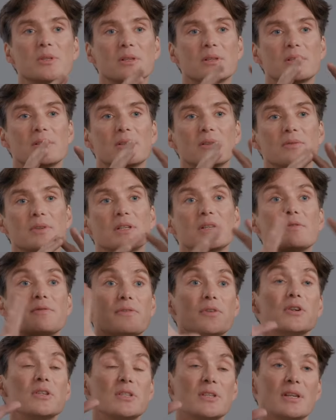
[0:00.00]
If you're
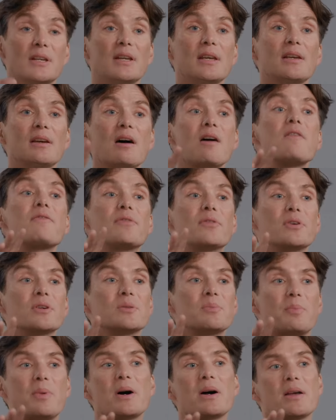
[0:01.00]
shy, start with your
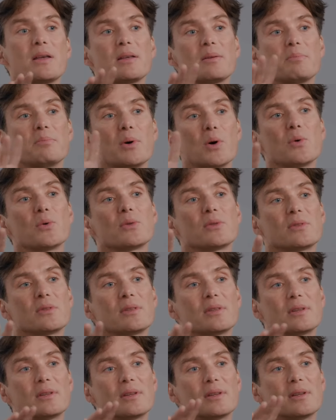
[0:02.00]
hands and
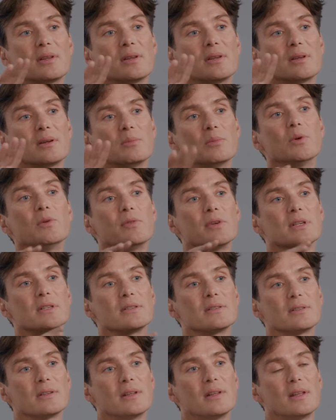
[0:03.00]
watch your confidence
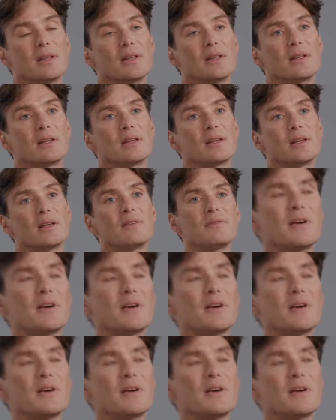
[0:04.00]
grow bit by bit.